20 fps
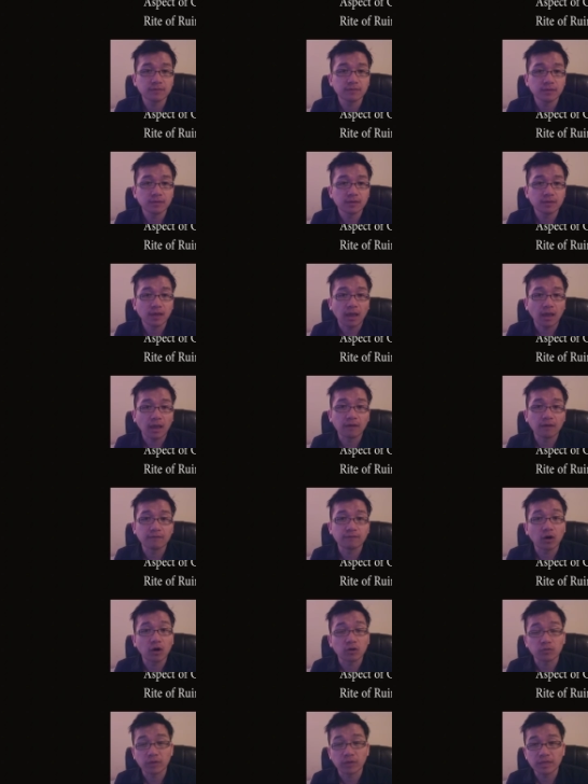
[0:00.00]
And Vaal
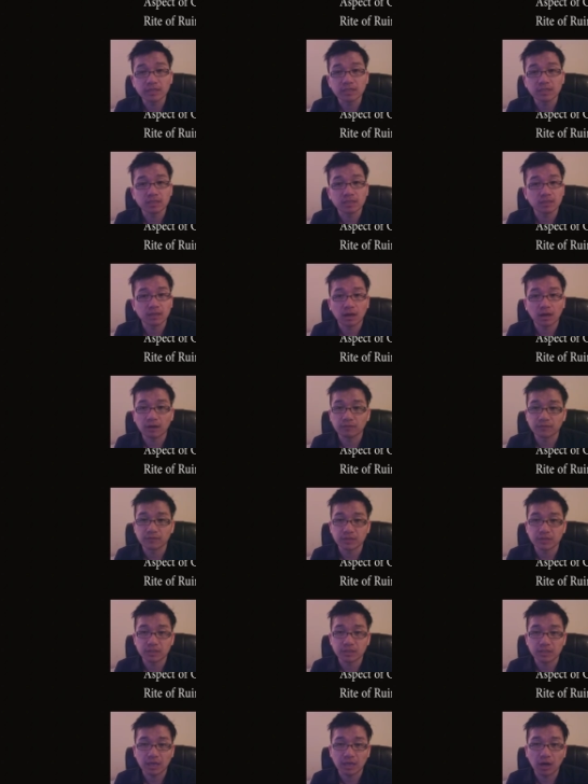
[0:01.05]
Grace obviously
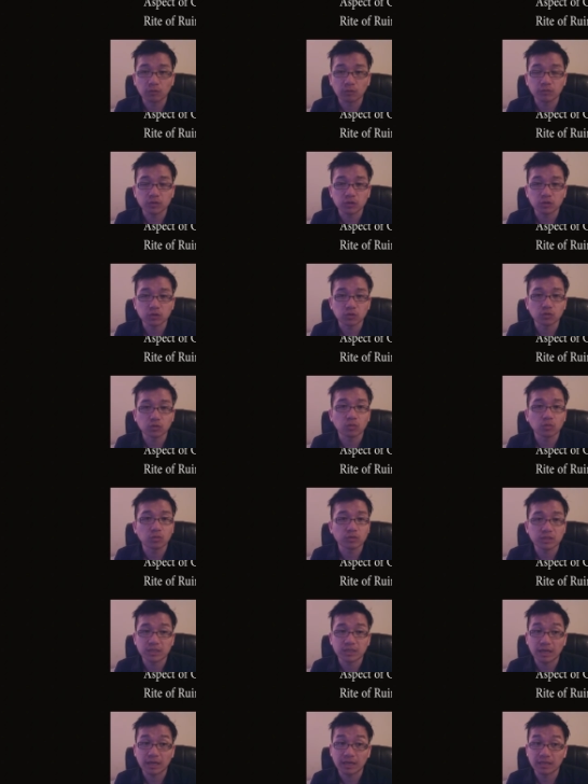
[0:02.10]
helps you
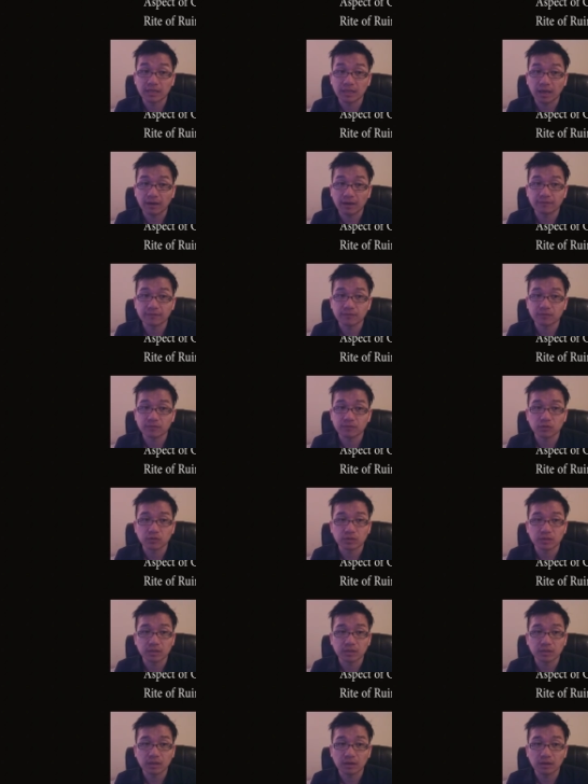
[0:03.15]
stay alive
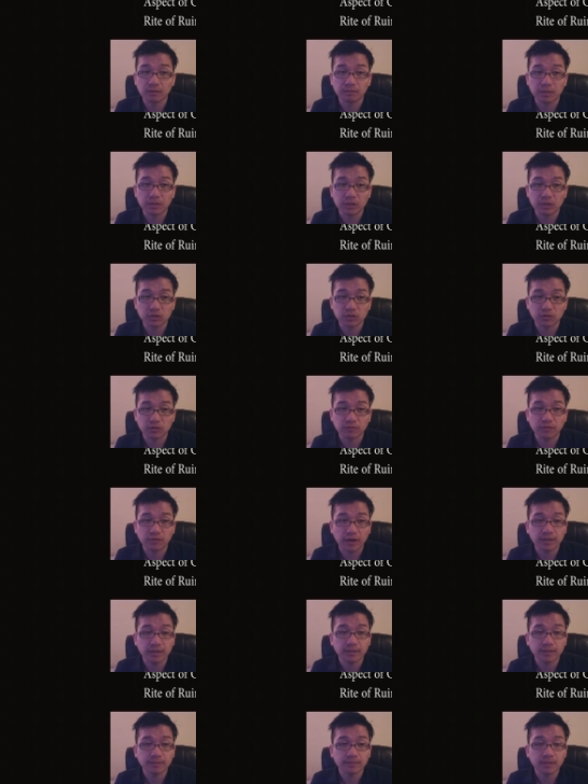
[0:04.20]
during a major fight.
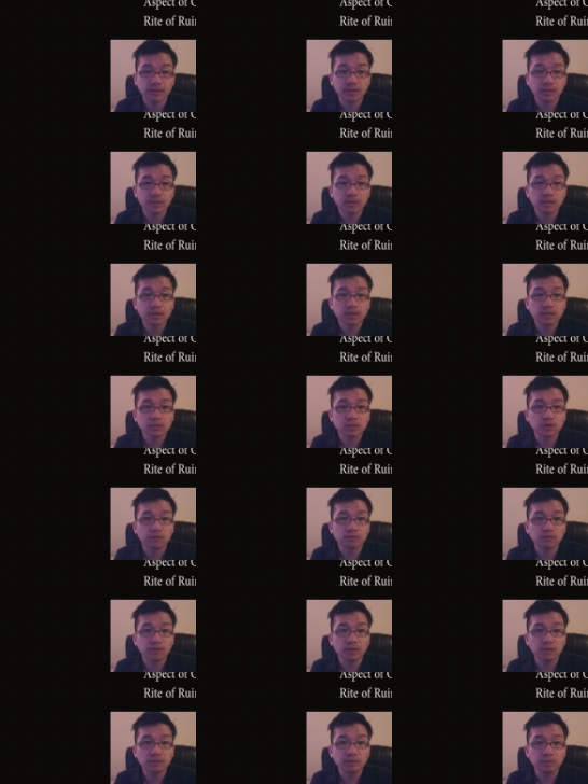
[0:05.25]
So,
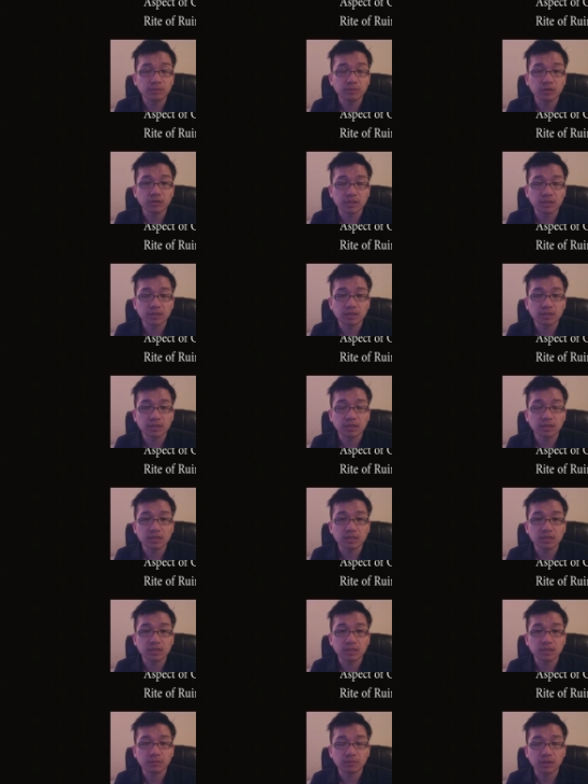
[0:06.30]
flammability is
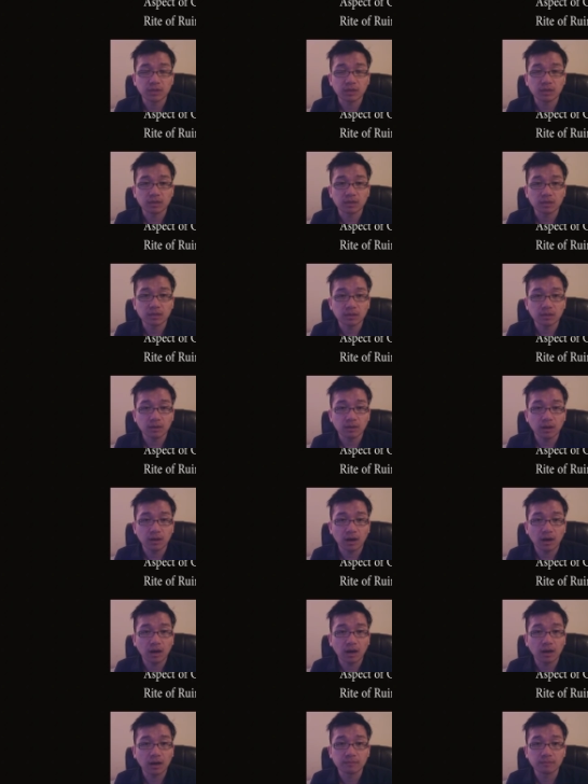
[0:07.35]
something
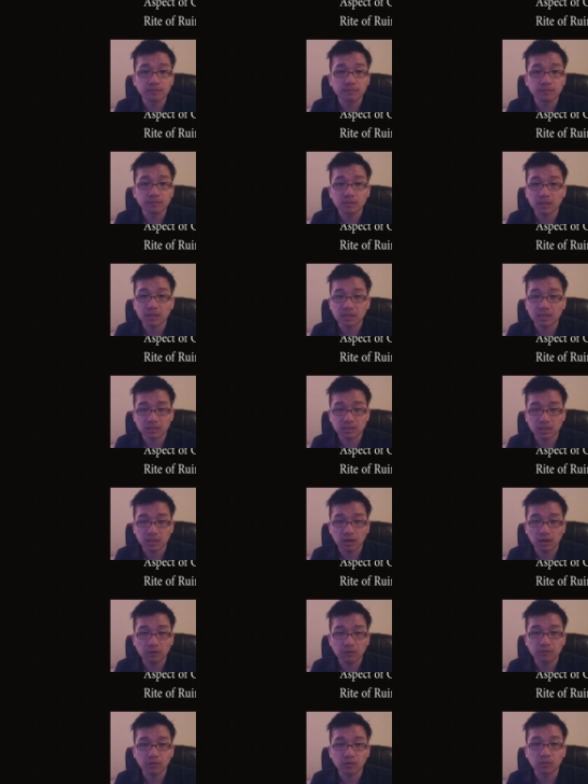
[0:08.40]
um, that's
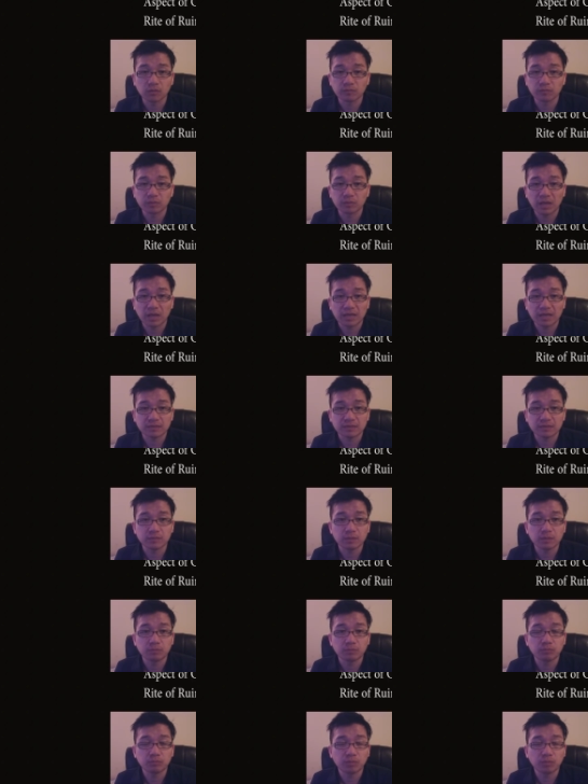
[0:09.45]
helpful with Blasphemy,
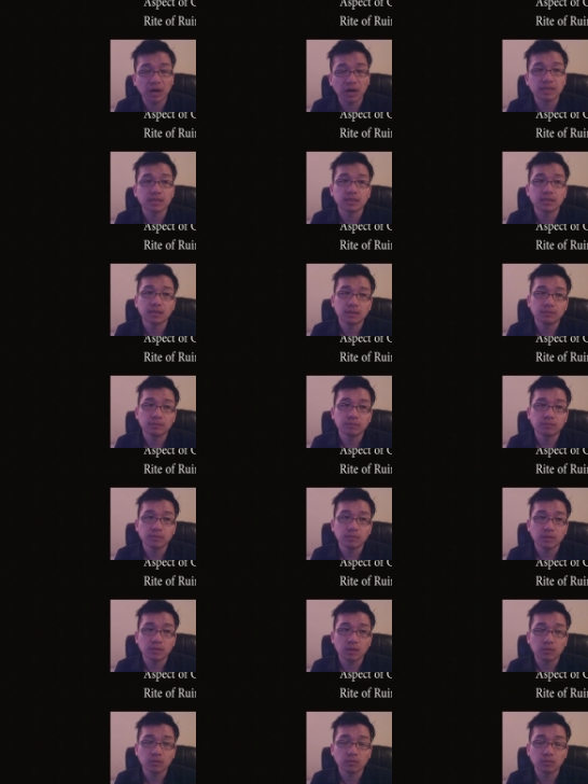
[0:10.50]
but
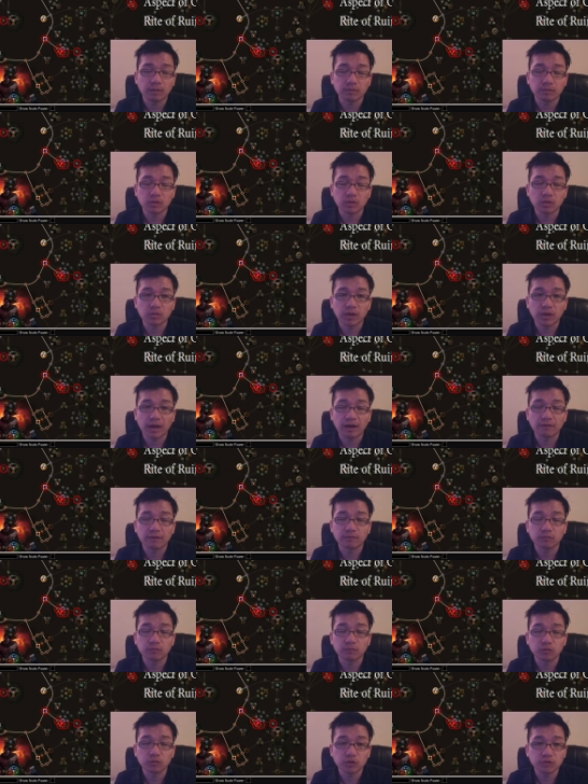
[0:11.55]
remember we have
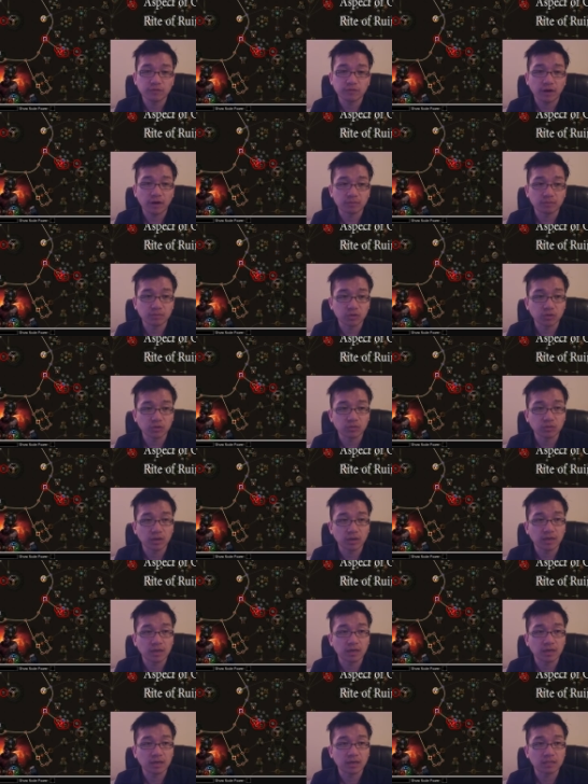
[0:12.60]
Witchfire Brew
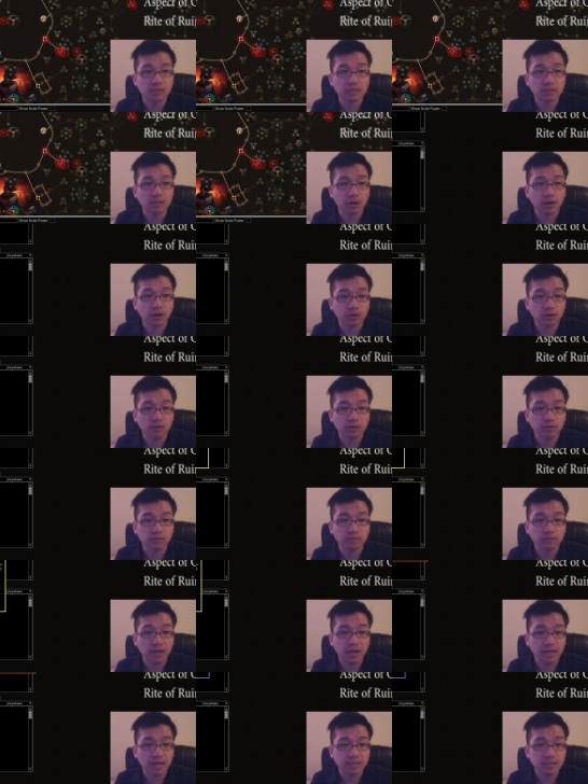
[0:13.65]
as our
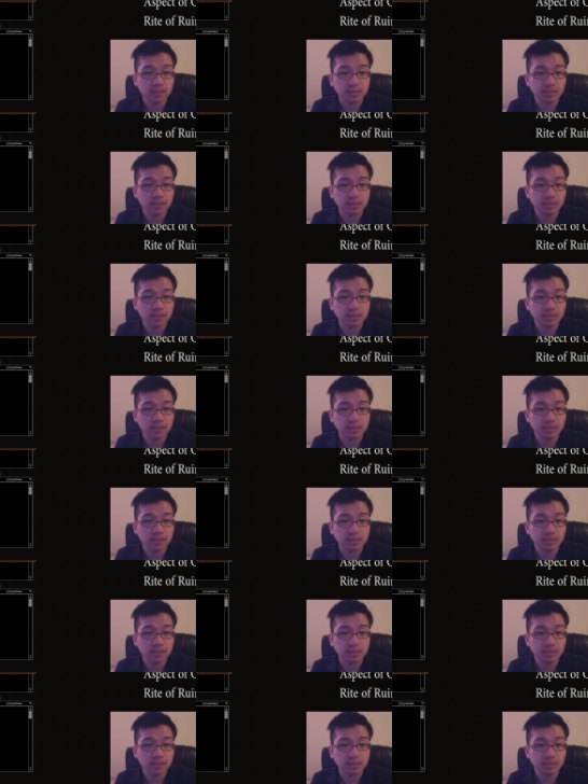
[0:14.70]
flask,